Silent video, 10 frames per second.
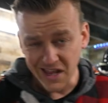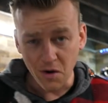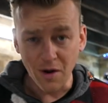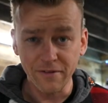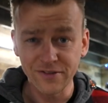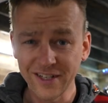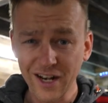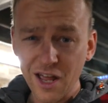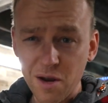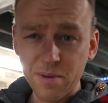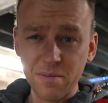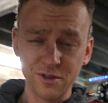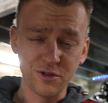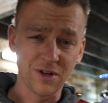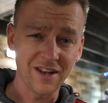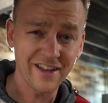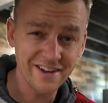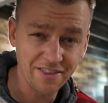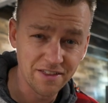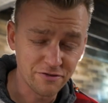Now, I've seen a lot of people do a lot
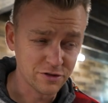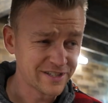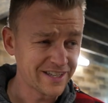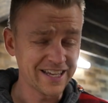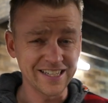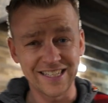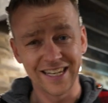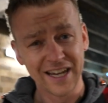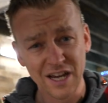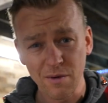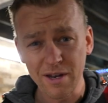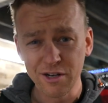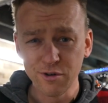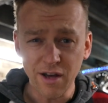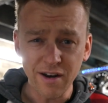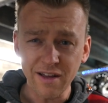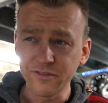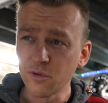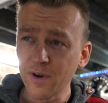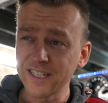of different things, but I do not have
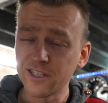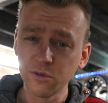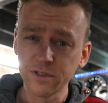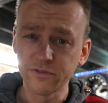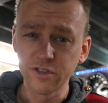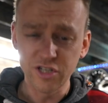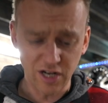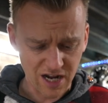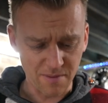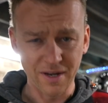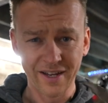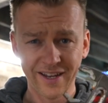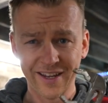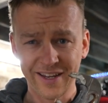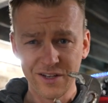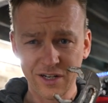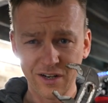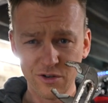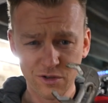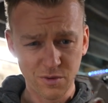the right tools for the job. You can
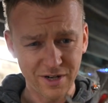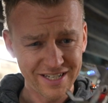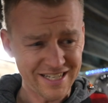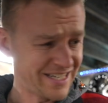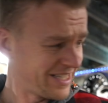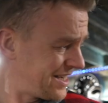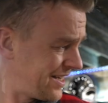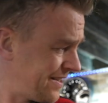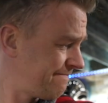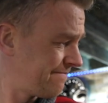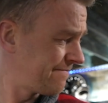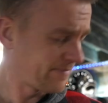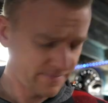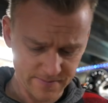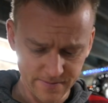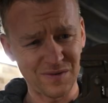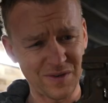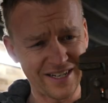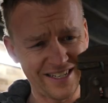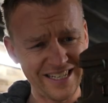use one of these
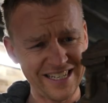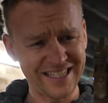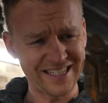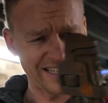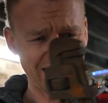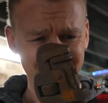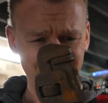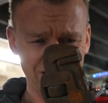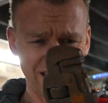kind of rusty